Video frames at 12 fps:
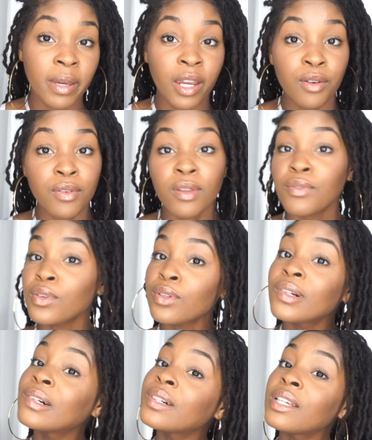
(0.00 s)
my hair for the
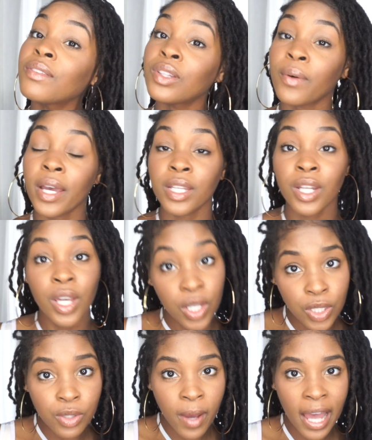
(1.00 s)
funeral, even though I
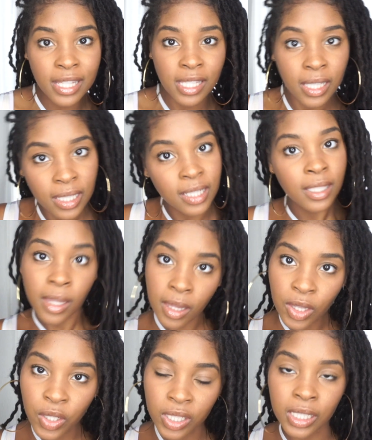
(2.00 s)
knew I had to
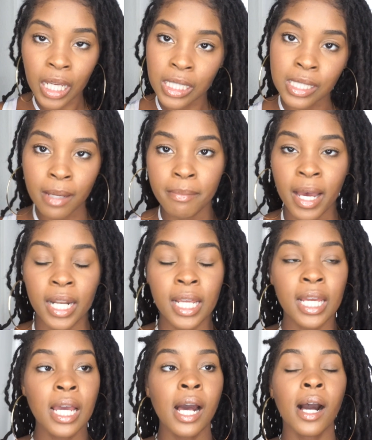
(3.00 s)
look like
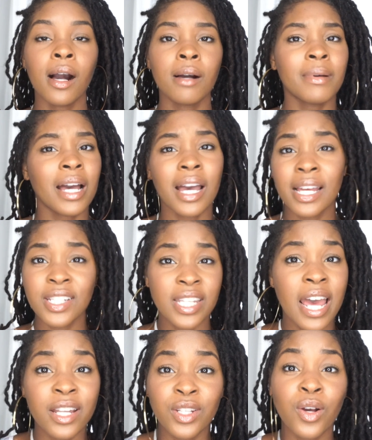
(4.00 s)
somebody. I just
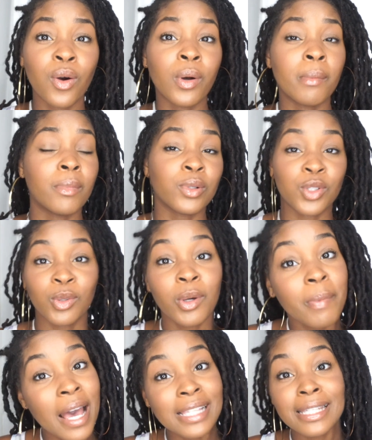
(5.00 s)
had no emotional
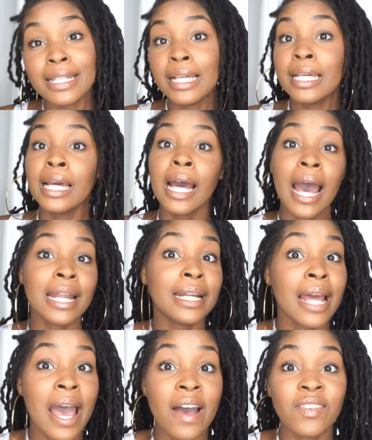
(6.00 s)
capacity. I
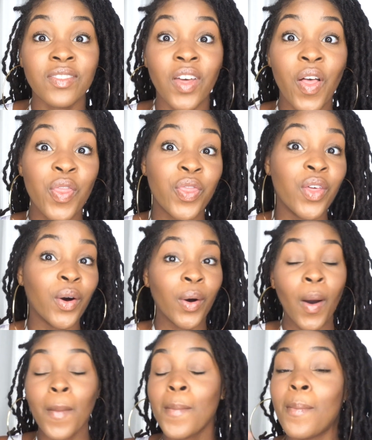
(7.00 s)
didn't have the
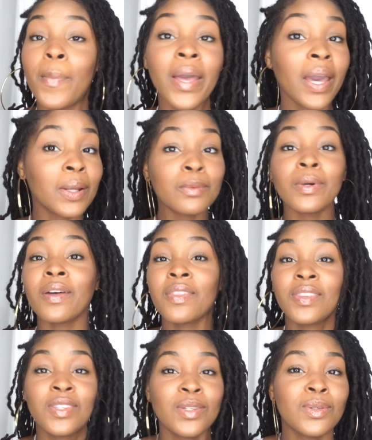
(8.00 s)

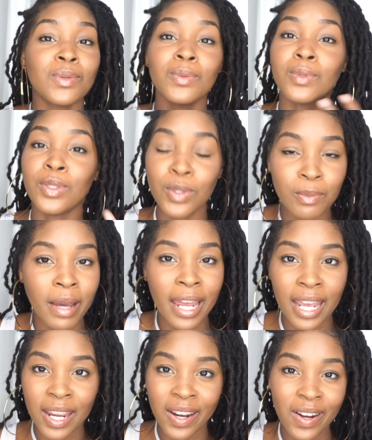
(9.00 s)
bandwidth to do my
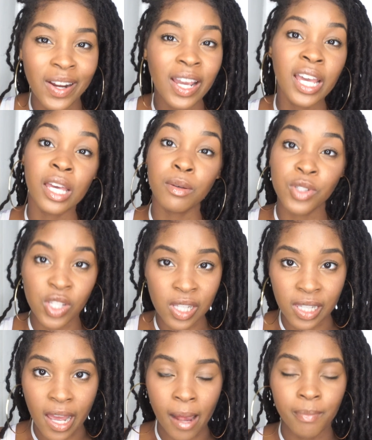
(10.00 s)
hair. It was just a
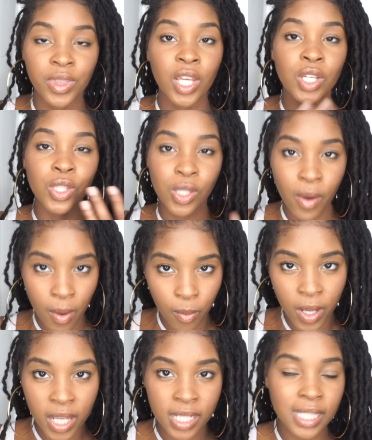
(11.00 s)
lot. So I
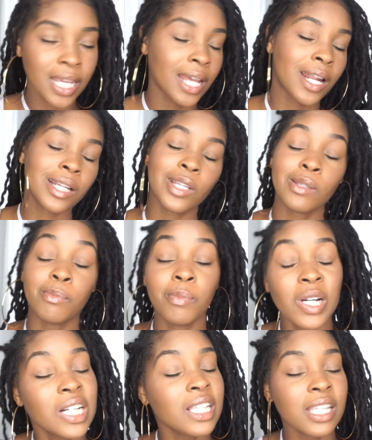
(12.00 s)
went and I just
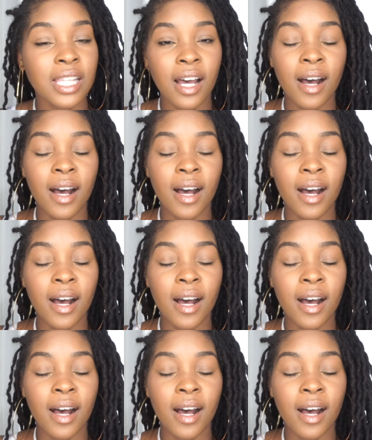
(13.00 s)
booked this